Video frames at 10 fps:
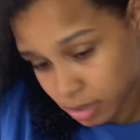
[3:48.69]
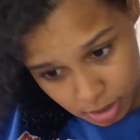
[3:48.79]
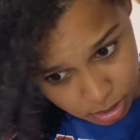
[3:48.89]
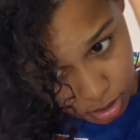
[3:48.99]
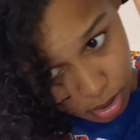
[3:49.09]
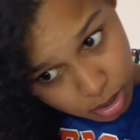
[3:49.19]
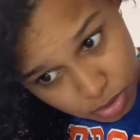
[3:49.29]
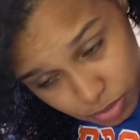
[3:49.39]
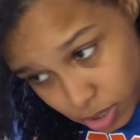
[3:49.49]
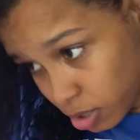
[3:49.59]
So there's
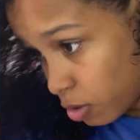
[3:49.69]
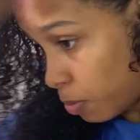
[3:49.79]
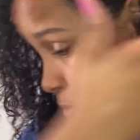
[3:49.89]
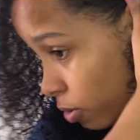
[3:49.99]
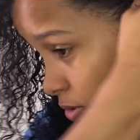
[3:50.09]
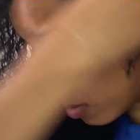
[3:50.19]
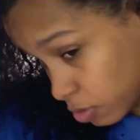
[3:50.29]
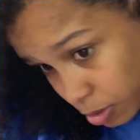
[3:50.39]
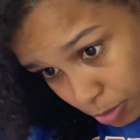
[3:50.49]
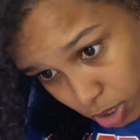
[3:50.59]
really no point in
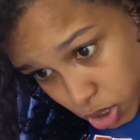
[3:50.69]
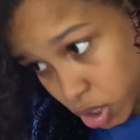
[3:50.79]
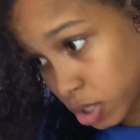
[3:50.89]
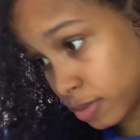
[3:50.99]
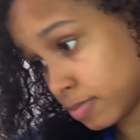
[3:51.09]
doing much.